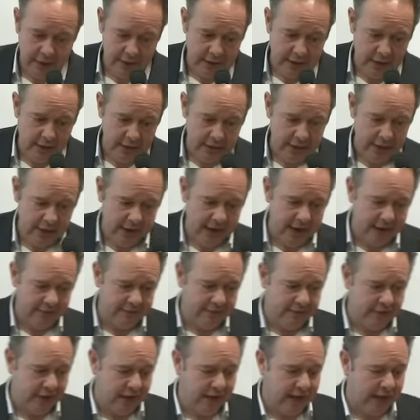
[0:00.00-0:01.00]
Now
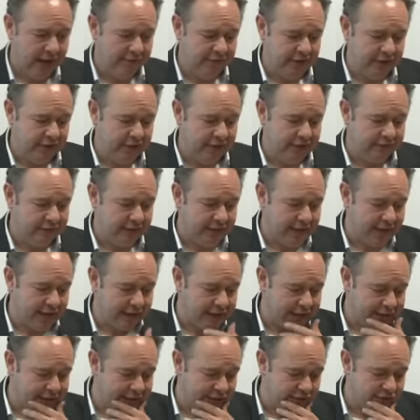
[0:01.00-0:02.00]
having given
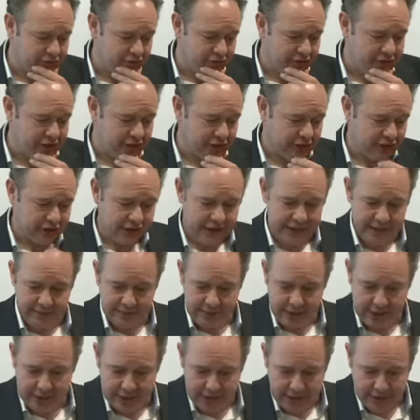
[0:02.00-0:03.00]
that little introduction, let
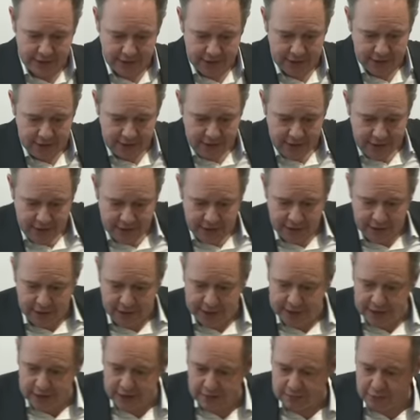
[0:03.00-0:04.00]
me now
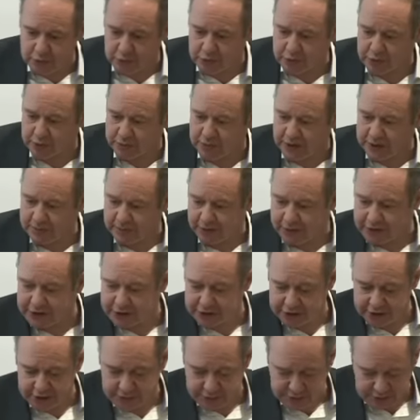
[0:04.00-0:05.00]
lighten the mood a bit by
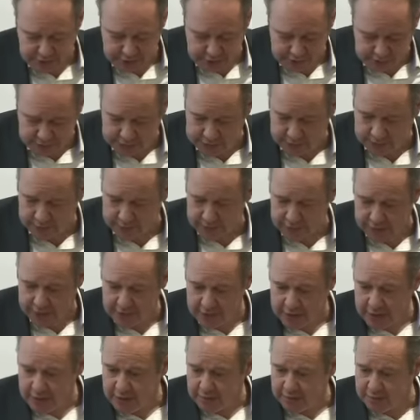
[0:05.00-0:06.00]
showing you some
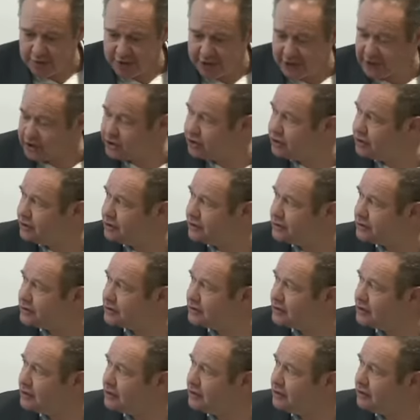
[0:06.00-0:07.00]

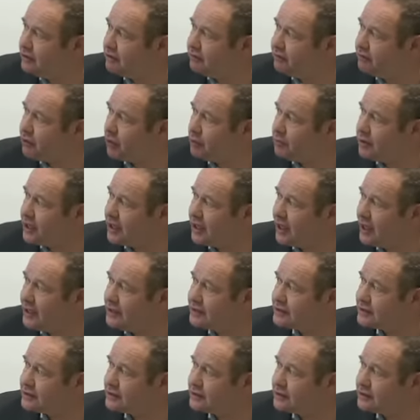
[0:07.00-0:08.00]
pictures from
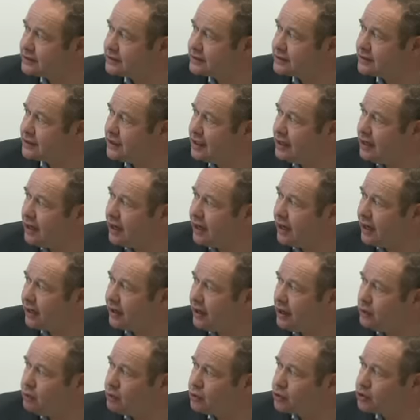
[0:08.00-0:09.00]
cases, and
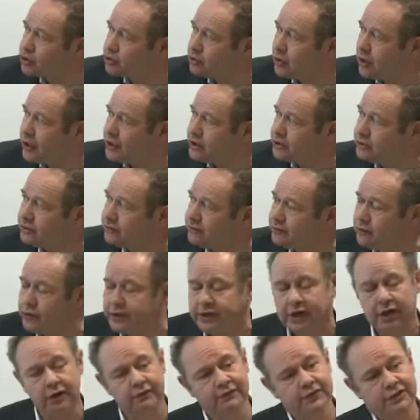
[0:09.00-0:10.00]
I will try to
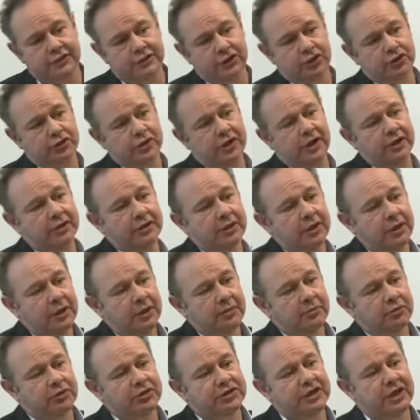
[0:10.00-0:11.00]
avoid, I'll obviously try and
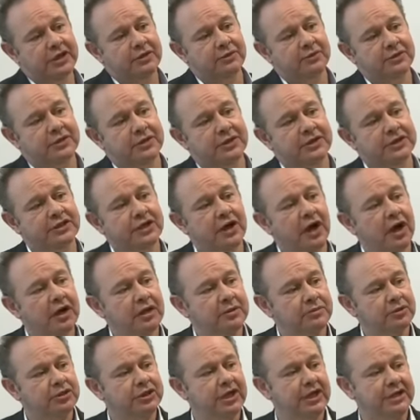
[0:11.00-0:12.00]
present you with an
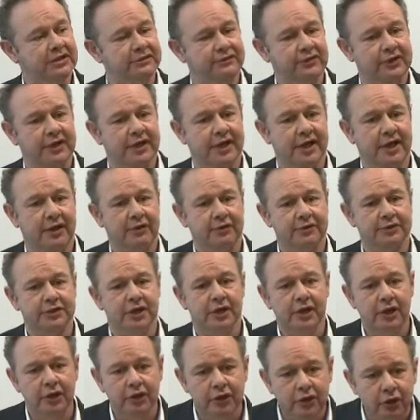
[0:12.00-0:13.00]
entirely objective account,
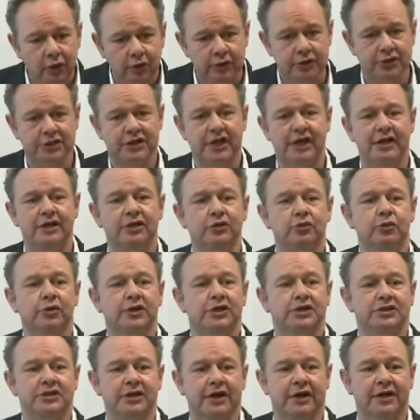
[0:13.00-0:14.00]
not tell you
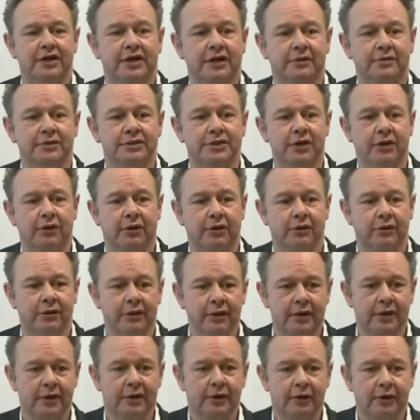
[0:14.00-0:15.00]
which side I was
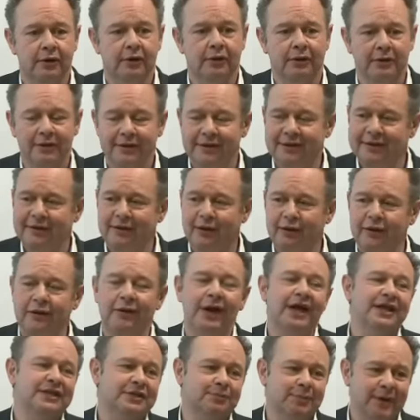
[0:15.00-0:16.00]
on, although
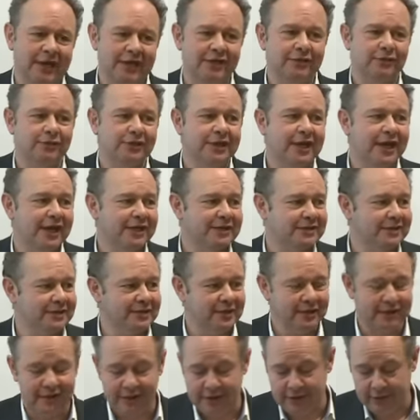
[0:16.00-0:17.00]
I expect you'll guess as
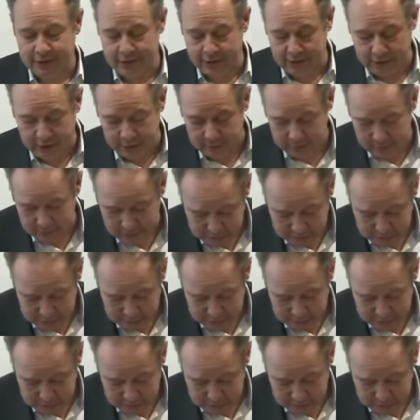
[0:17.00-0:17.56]
I go along.